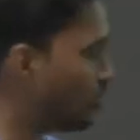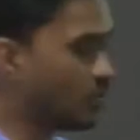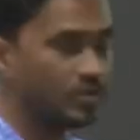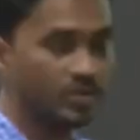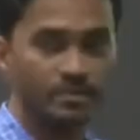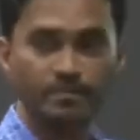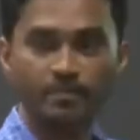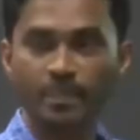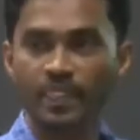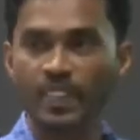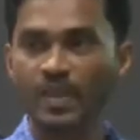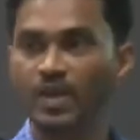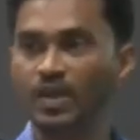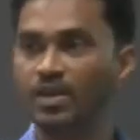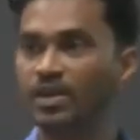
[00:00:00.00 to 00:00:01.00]
good,
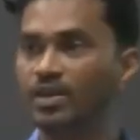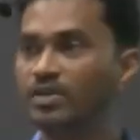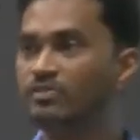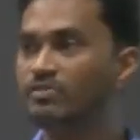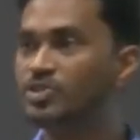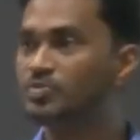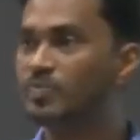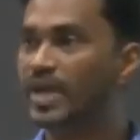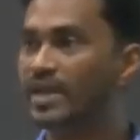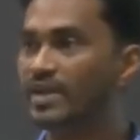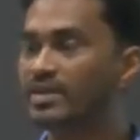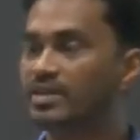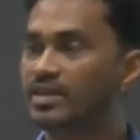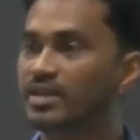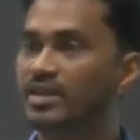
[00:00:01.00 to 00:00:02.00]
which
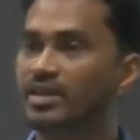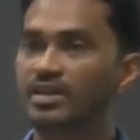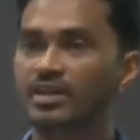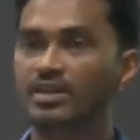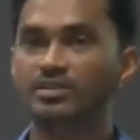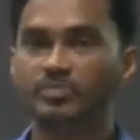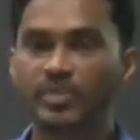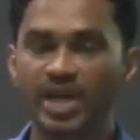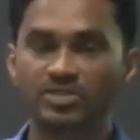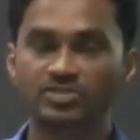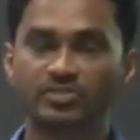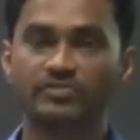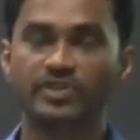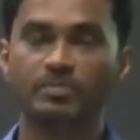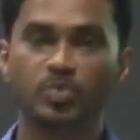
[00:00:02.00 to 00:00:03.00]
meant the
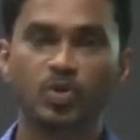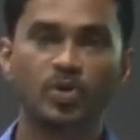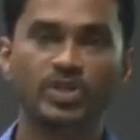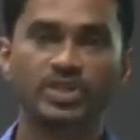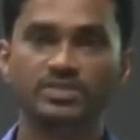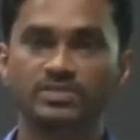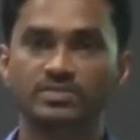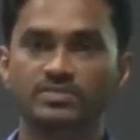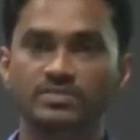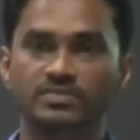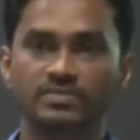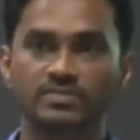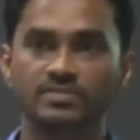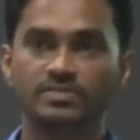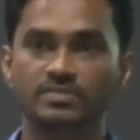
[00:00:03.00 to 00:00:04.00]
Microsoft employees,
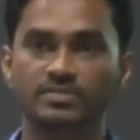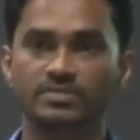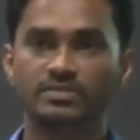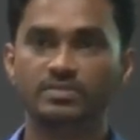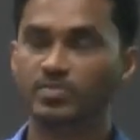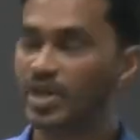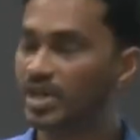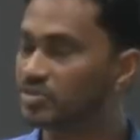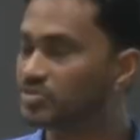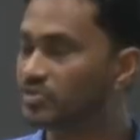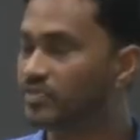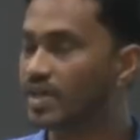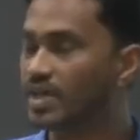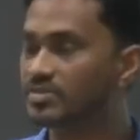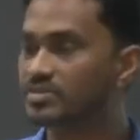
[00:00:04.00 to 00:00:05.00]

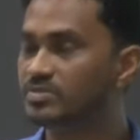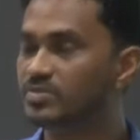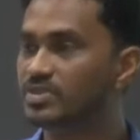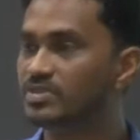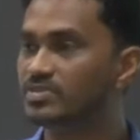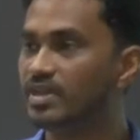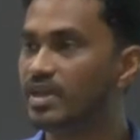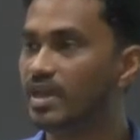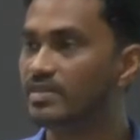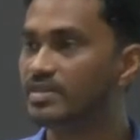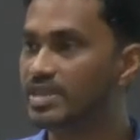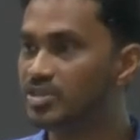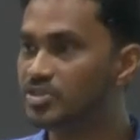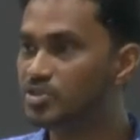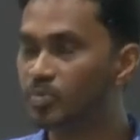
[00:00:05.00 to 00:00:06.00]
Microsoft customers, and
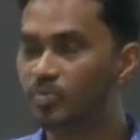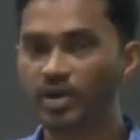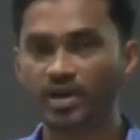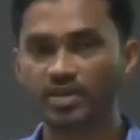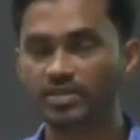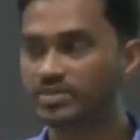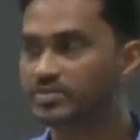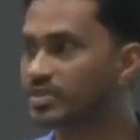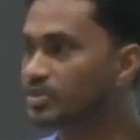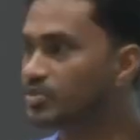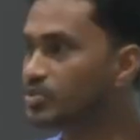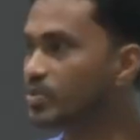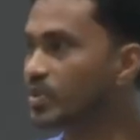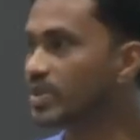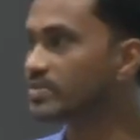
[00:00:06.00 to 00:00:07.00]
the NGO partners in
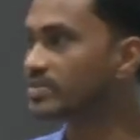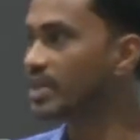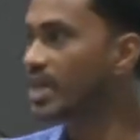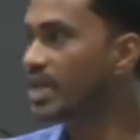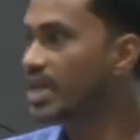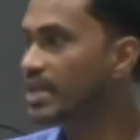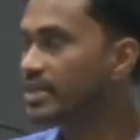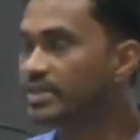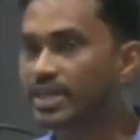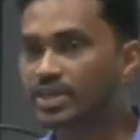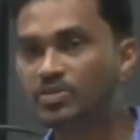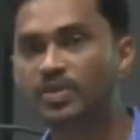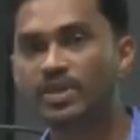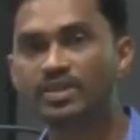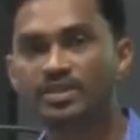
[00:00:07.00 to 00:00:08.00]
US get
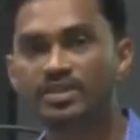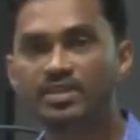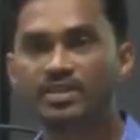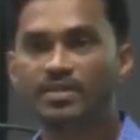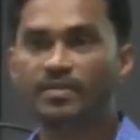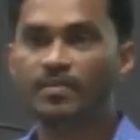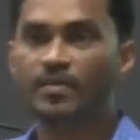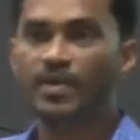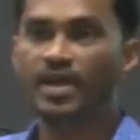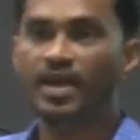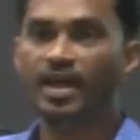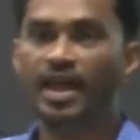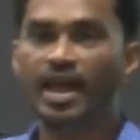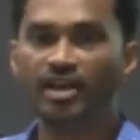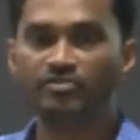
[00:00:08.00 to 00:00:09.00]
together and
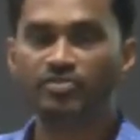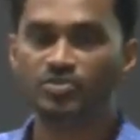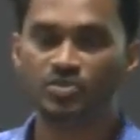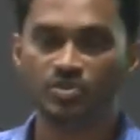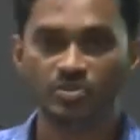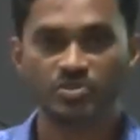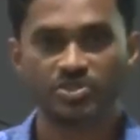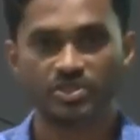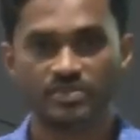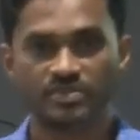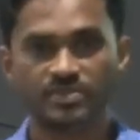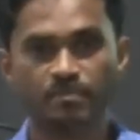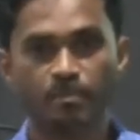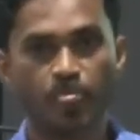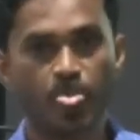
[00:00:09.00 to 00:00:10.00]
hack for solutions.